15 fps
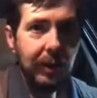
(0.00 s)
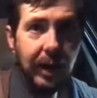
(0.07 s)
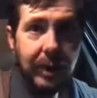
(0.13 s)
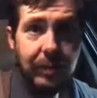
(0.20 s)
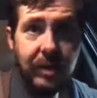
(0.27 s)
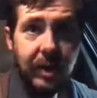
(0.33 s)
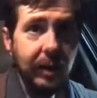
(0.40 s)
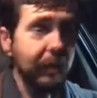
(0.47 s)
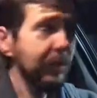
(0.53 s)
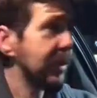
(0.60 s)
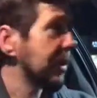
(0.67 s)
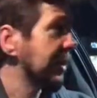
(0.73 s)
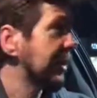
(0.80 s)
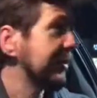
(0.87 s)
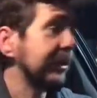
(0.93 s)
I'm in a
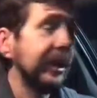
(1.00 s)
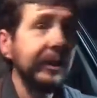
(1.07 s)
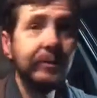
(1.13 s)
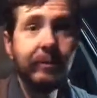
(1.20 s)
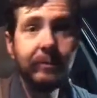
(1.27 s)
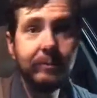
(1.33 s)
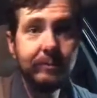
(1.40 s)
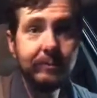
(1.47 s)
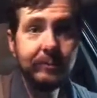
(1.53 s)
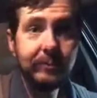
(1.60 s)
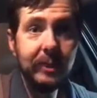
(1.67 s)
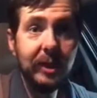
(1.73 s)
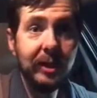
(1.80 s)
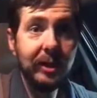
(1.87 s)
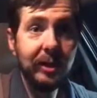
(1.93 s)
parking lot
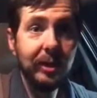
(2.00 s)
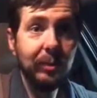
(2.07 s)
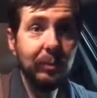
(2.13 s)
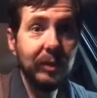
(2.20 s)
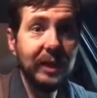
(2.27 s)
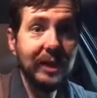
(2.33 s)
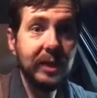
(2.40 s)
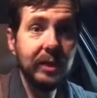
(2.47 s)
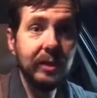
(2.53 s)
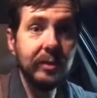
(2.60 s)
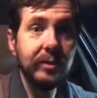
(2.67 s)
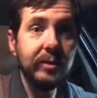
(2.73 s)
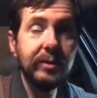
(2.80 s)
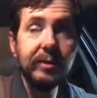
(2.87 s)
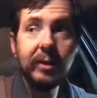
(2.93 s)

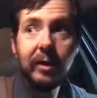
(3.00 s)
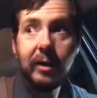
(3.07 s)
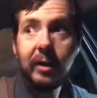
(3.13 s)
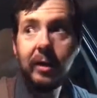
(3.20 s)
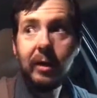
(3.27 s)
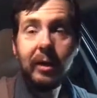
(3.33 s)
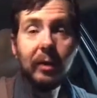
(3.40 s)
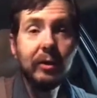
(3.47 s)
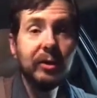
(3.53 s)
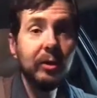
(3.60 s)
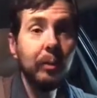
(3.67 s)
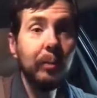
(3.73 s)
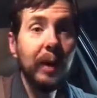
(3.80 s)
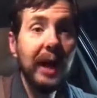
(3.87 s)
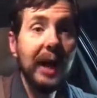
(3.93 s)
because there is
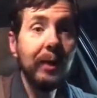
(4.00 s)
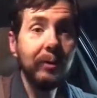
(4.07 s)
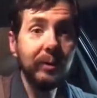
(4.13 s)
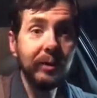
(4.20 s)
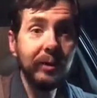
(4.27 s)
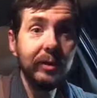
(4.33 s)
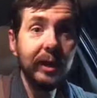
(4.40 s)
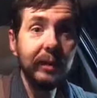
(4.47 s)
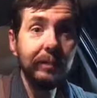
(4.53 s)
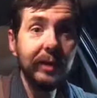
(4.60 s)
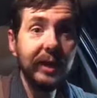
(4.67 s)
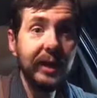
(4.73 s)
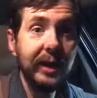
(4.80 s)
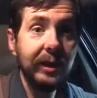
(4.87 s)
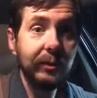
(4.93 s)
no power at
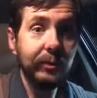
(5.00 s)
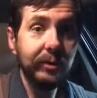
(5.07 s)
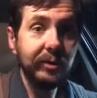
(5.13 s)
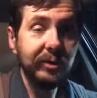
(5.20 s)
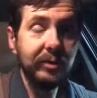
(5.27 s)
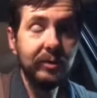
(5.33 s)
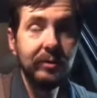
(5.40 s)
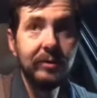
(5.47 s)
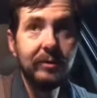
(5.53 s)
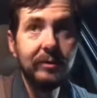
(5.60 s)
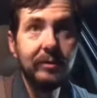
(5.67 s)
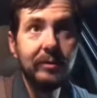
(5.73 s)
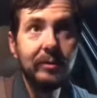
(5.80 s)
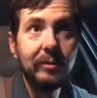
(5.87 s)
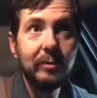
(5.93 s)
my house
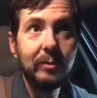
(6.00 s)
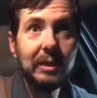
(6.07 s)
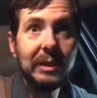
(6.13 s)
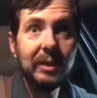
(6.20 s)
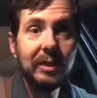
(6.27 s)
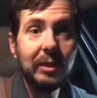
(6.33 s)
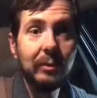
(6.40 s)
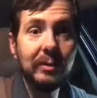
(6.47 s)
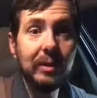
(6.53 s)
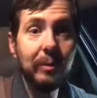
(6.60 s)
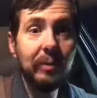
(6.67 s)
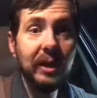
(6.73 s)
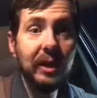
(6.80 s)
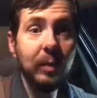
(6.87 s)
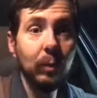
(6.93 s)
because there was a
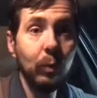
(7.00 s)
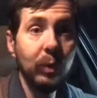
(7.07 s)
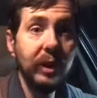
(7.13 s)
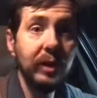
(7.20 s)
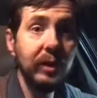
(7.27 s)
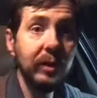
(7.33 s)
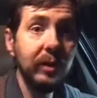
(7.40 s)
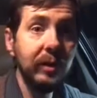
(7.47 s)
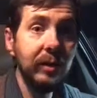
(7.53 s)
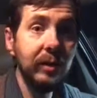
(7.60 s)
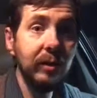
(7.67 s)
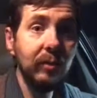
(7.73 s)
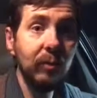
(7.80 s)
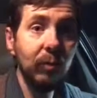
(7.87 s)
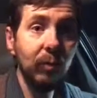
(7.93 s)
big
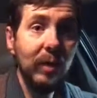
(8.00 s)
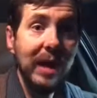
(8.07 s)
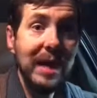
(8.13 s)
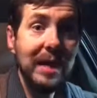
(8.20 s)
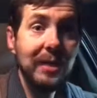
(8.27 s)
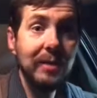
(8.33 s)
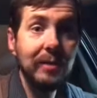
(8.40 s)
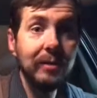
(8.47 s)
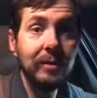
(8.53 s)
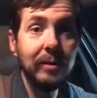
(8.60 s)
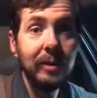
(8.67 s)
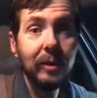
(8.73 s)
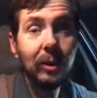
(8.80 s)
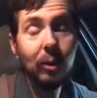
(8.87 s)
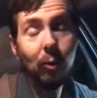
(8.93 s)
wind, rain,
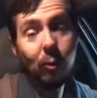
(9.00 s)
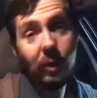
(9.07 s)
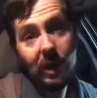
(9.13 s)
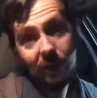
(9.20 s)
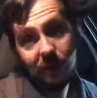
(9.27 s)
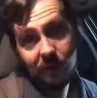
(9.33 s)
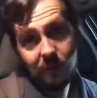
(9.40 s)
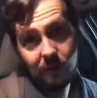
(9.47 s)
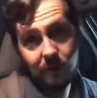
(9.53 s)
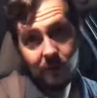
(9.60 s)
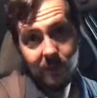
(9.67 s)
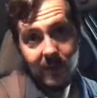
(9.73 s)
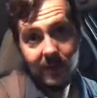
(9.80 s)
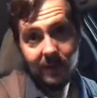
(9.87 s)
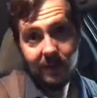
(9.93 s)
whatever
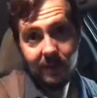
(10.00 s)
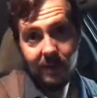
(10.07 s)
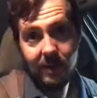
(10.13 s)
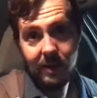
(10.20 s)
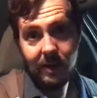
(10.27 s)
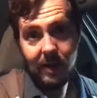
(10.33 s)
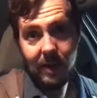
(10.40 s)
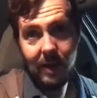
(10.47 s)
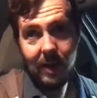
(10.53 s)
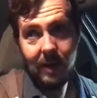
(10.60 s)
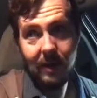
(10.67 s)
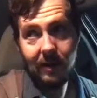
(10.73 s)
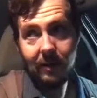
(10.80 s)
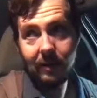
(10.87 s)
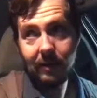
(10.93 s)
storm last night,
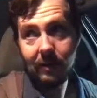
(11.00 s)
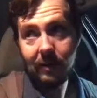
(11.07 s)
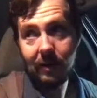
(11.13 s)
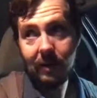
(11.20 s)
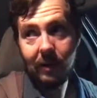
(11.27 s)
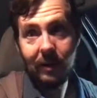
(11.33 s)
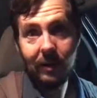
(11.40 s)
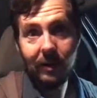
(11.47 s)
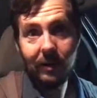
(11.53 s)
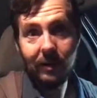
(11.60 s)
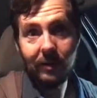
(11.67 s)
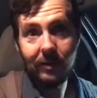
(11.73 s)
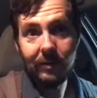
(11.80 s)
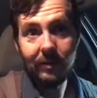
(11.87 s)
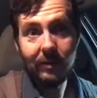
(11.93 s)
and
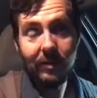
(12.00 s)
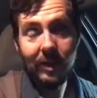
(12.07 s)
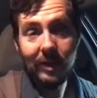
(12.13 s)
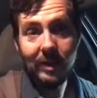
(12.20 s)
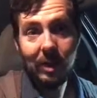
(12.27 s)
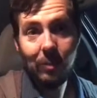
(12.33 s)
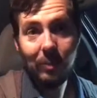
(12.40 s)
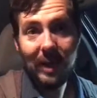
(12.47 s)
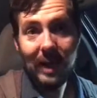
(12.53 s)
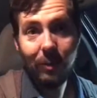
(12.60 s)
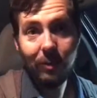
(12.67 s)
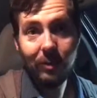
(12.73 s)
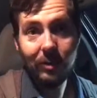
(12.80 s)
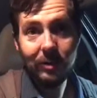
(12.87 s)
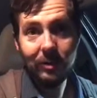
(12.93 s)
it knocked out
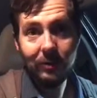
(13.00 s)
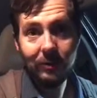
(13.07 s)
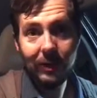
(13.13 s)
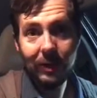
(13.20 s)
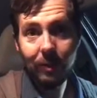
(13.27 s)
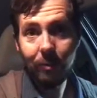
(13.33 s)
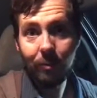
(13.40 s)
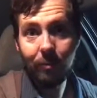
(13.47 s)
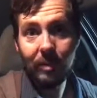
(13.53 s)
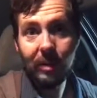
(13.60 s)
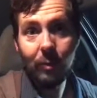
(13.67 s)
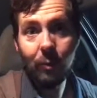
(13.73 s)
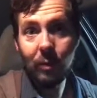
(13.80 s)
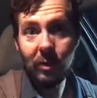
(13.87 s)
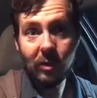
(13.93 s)
power to like
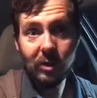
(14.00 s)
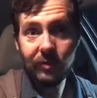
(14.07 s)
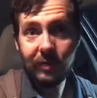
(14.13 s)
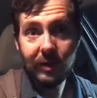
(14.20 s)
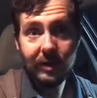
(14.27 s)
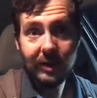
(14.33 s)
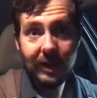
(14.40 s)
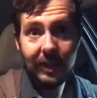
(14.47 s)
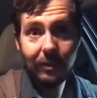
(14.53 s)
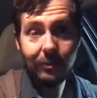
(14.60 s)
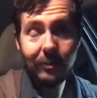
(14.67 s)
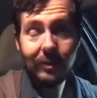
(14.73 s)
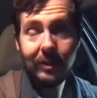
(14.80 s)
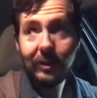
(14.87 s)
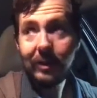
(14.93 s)
3/4 of our
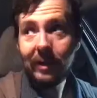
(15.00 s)
town.